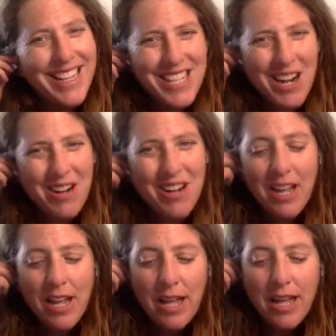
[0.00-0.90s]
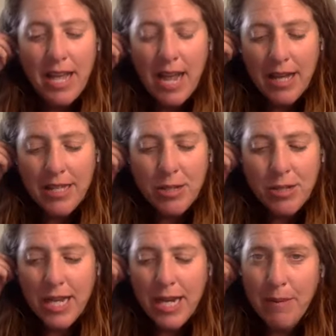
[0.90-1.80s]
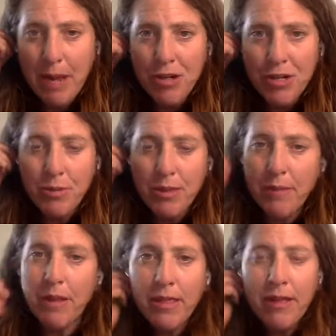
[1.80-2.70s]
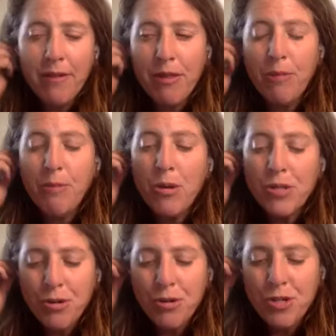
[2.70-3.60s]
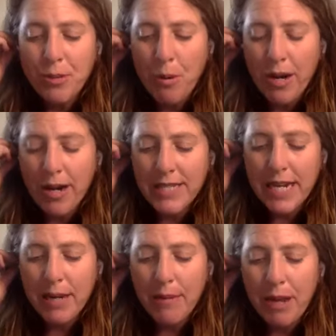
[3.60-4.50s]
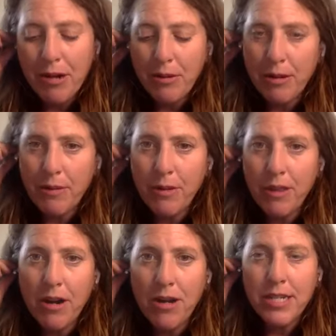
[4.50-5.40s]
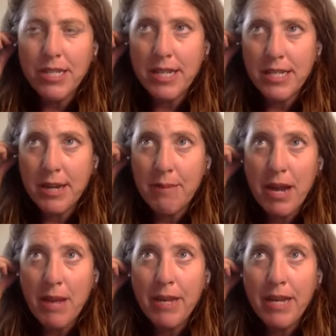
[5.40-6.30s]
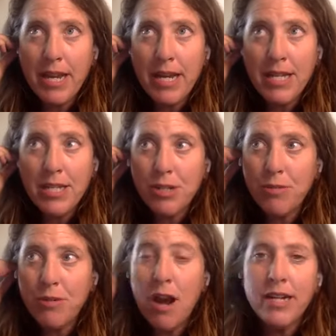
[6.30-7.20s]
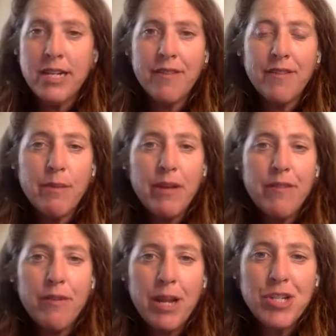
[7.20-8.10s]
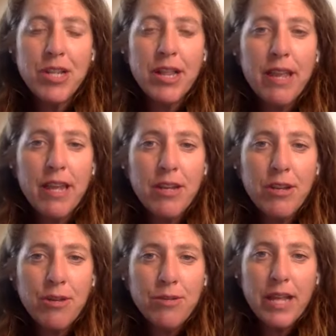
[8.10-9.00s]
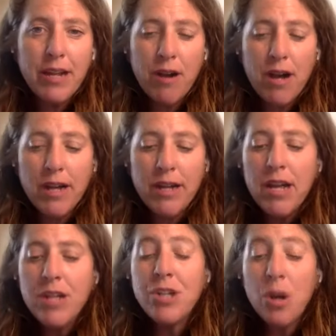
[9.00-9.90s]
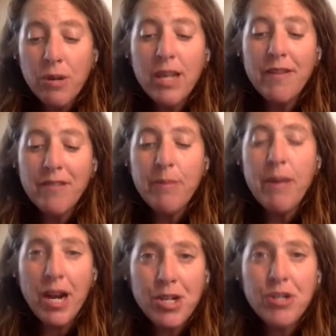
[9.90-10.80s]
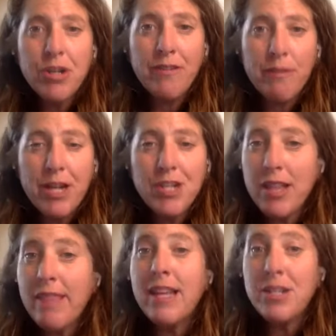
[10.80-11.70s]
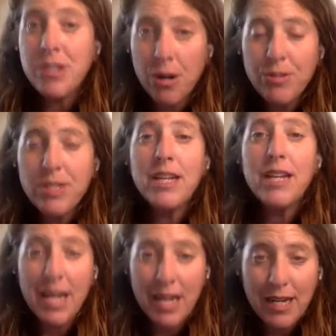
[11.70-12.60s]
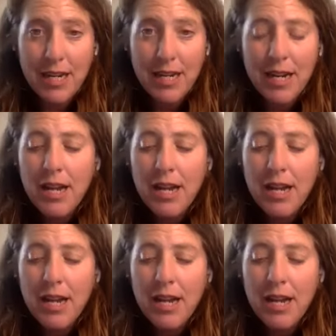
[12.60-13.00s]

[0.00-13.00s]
So setting boundaries with them, the most crucial point in setting a boundary with a narcissist, in my opinion, is to not give them information that they can use later on. Don't give them extra information that they don't need.